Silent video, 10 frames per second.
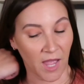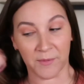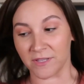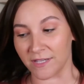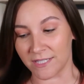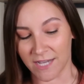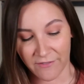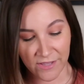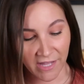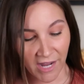I'm gonna list
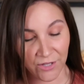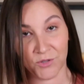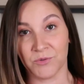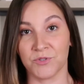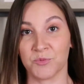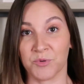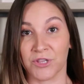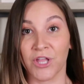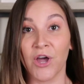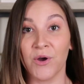everything I used
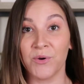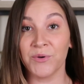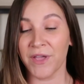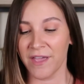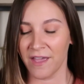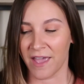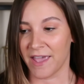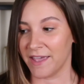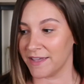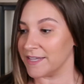below,
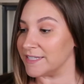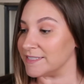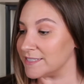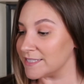and